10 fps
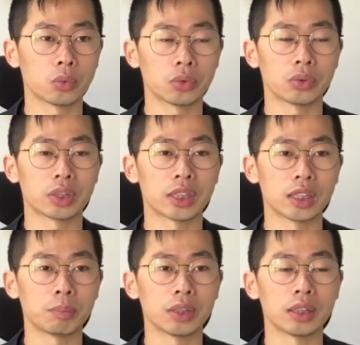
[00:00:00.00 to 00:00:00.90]
which is
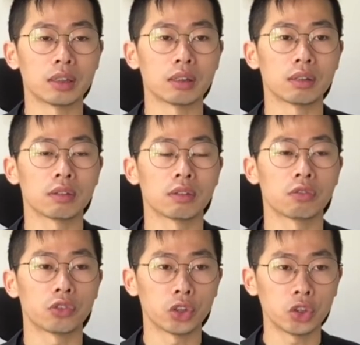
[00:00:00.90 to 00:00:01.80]
kept in
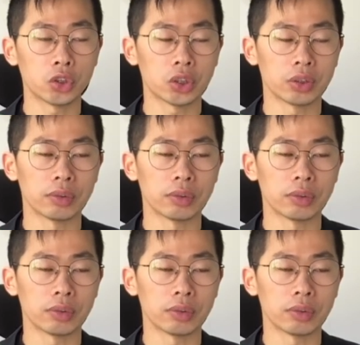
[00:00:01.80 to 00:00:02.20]
fridge,